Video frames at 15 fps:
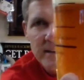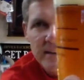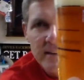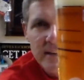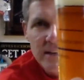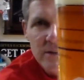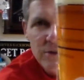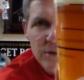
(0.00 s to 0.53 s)
and
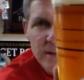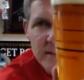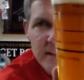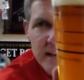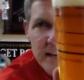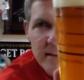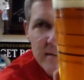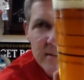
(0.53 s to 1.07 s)
take a look at
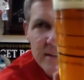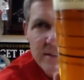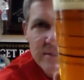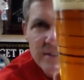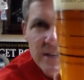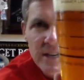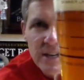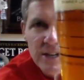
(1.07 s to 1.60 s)
that.
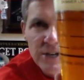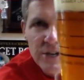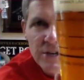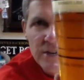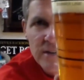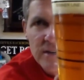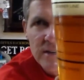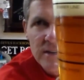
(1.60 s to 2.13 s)
Nice
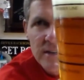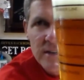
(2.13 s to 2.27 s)
color,